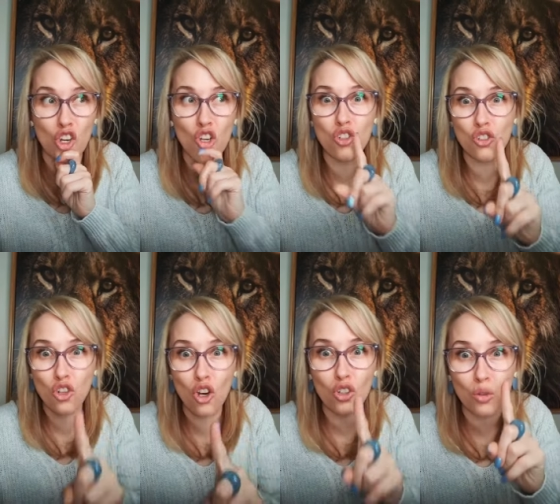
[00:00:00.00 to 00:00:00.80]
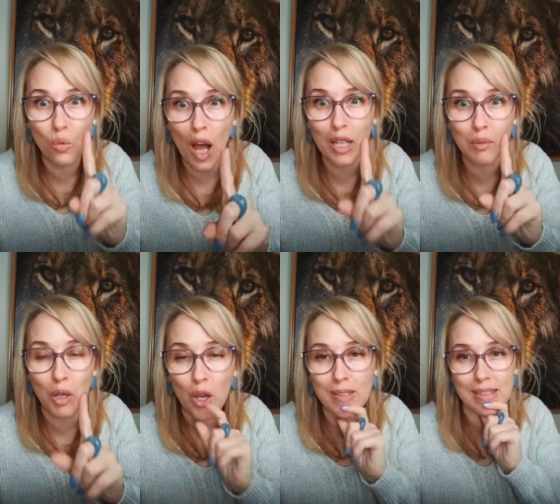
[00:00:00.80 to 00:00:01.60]
no, not
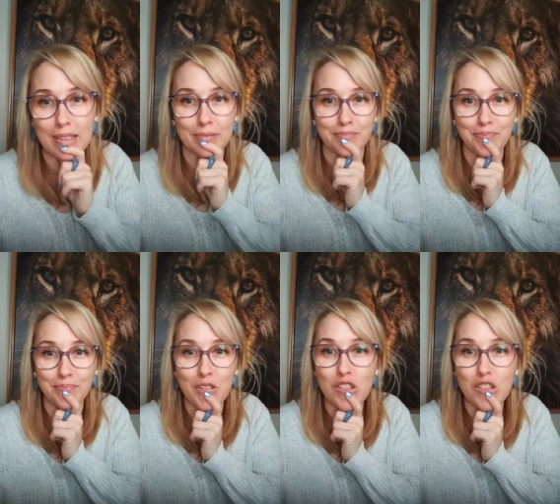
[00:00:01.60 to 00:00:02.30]
one person.